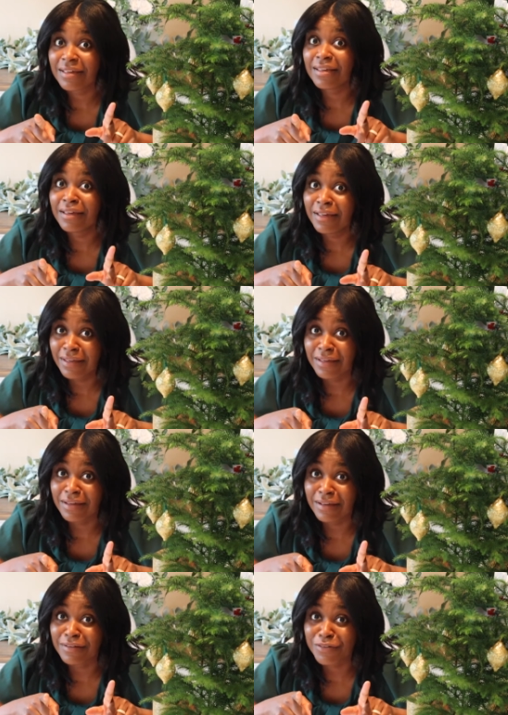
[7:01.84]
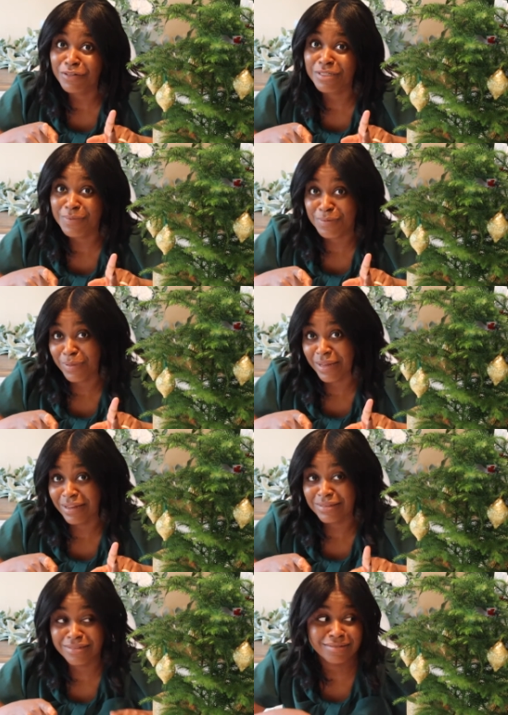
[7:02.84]
king of Christmas
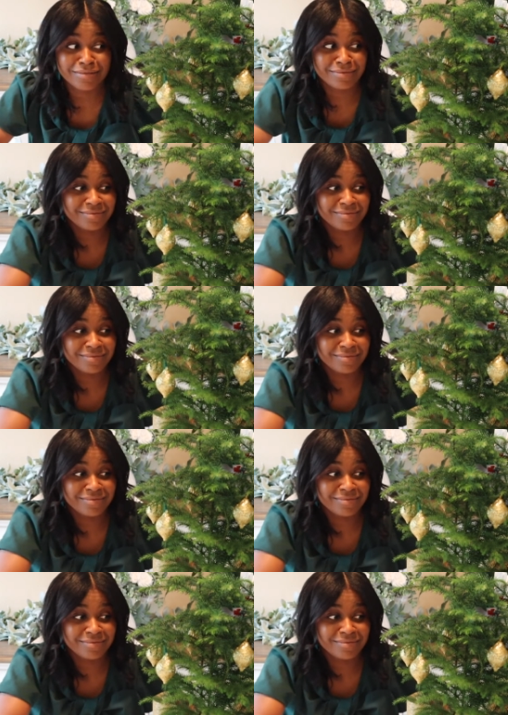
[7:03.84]
plants,